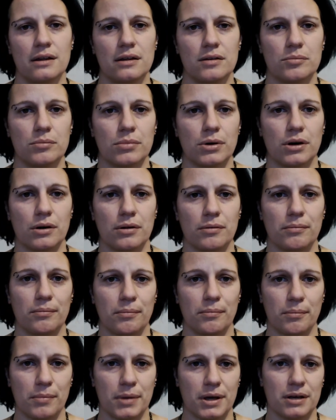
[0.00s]
but
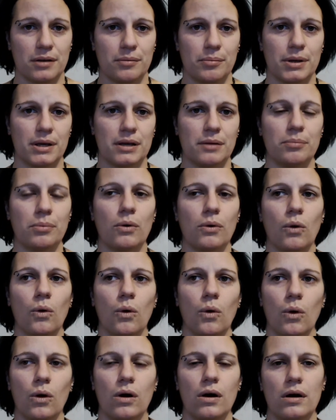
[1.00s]
many
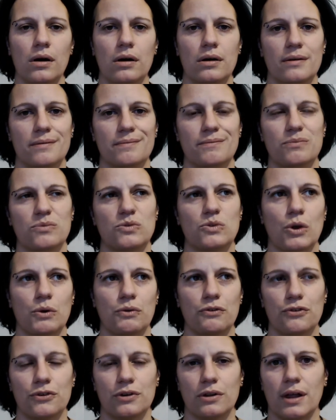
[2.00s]
people don't
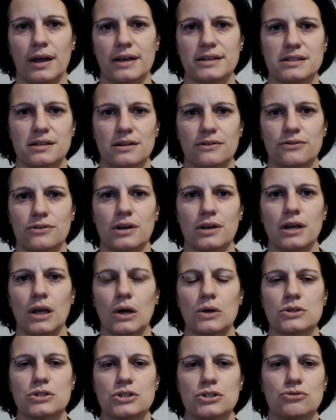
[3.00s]
feel as if they
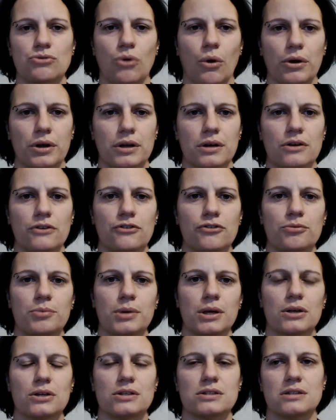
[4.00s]
are strong enough
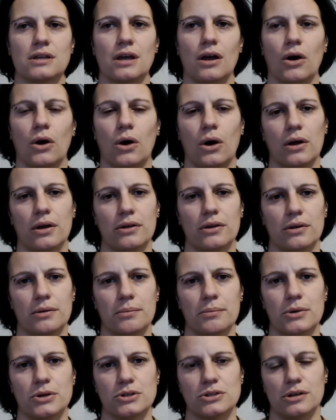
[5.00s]
because they are
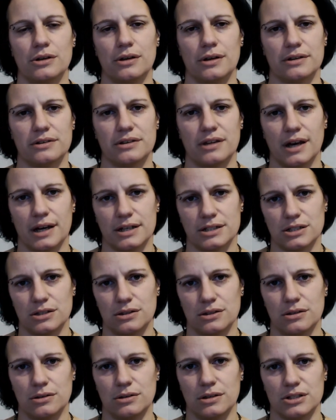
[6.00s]
emotionally attached
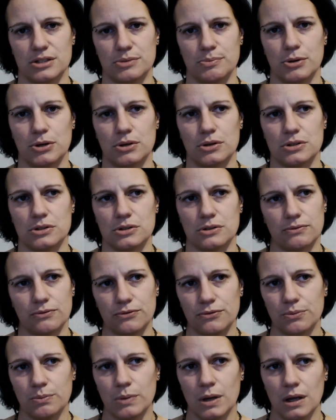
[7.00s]
to this person,
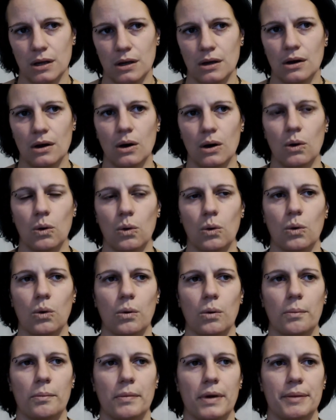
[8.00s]

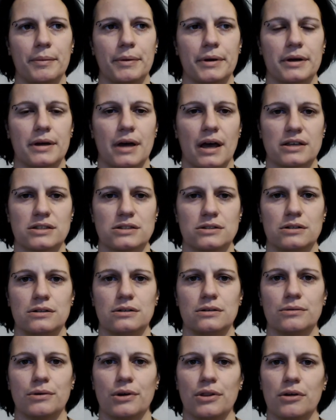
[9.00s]
or maybe it has to do
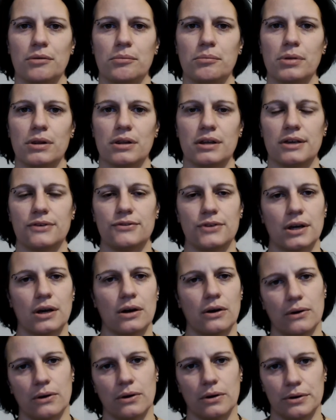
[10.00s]
with their belief in
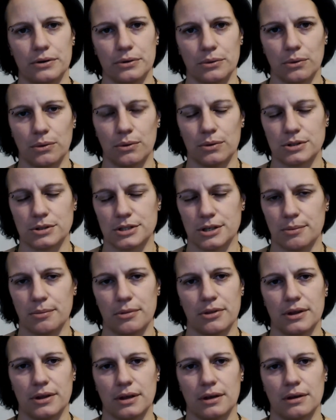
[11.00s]
God or
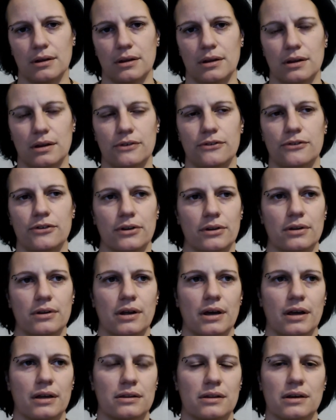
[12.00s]
something, and they feel
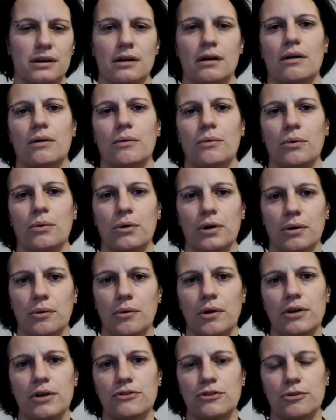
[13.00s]
like they can't walk
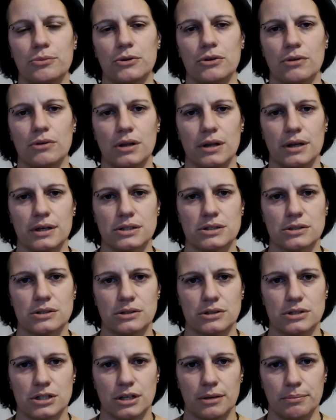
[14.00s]
away from the
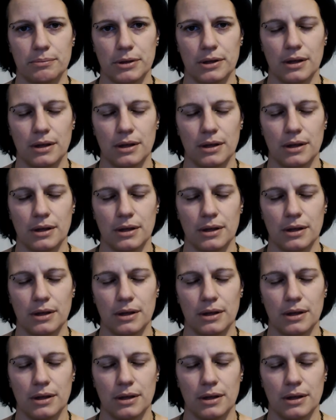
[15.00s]
relationship.